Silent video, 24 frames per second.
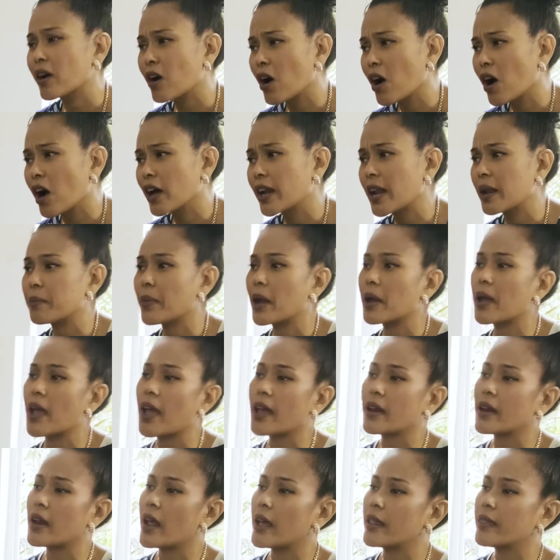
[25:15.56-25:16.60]
God.
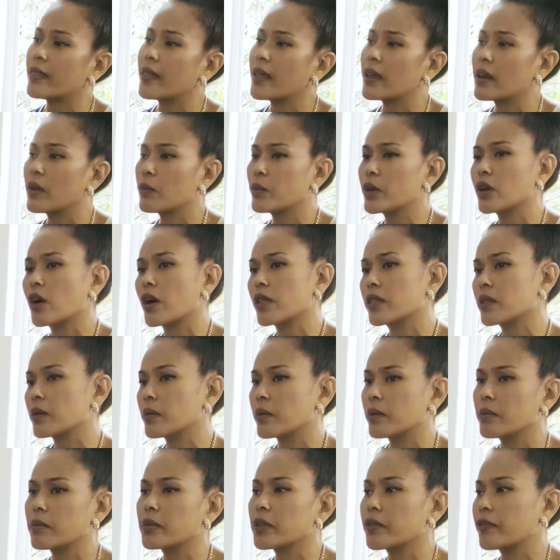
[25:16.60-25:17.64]
And then we got
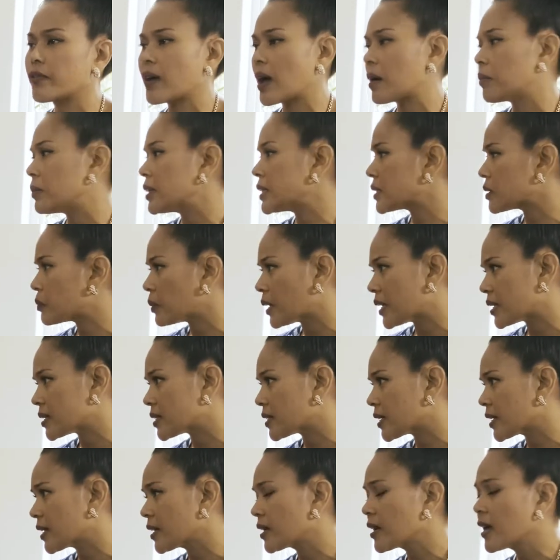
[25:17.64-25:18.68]
the family's
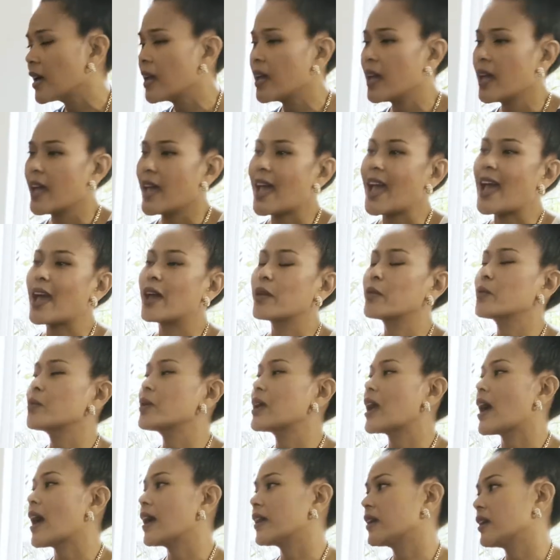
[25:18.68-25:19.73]
blessing and
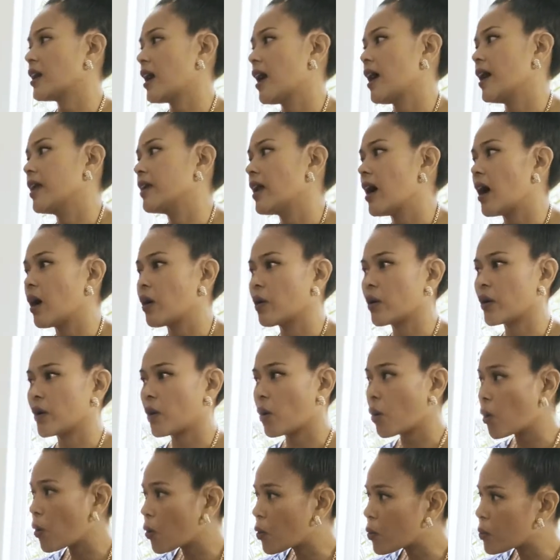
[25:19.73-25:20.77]
we had it at our
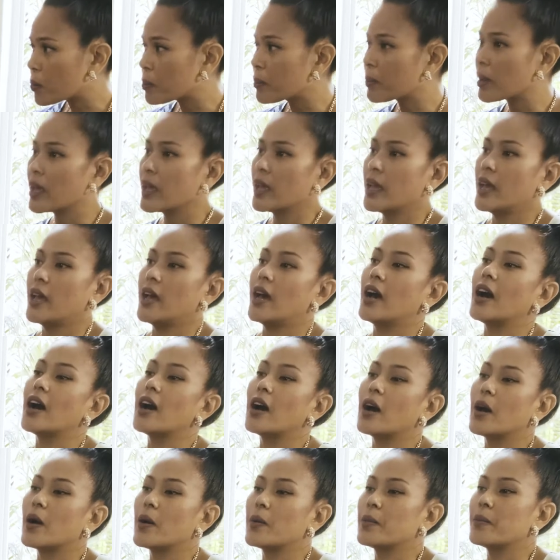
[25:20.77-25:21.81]
home,
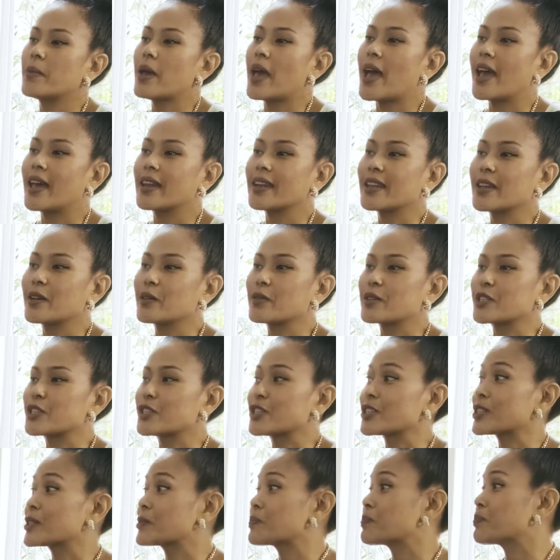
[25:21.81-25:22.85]
and it was
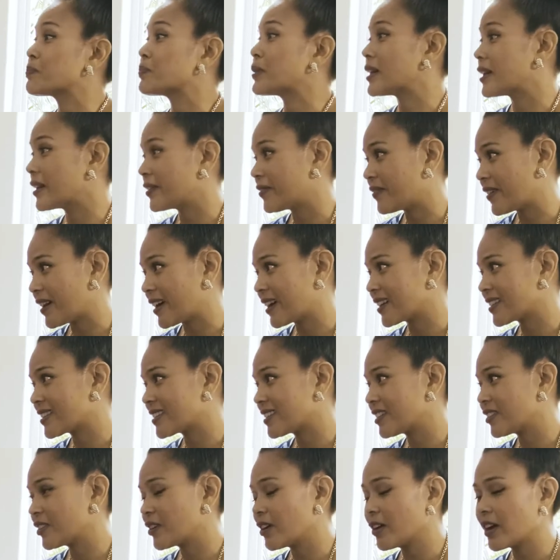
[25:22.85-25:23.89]
just perfect,
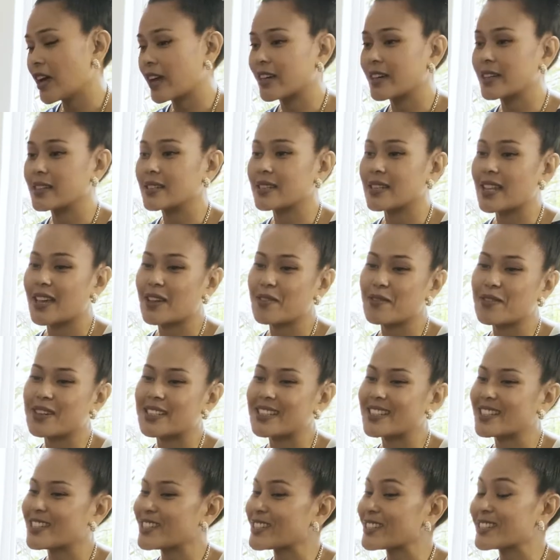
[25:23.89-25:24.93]
you know, because it
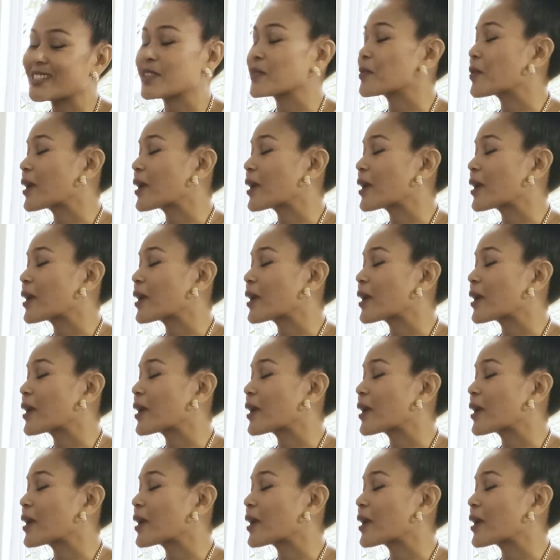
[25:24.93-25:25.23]
was just the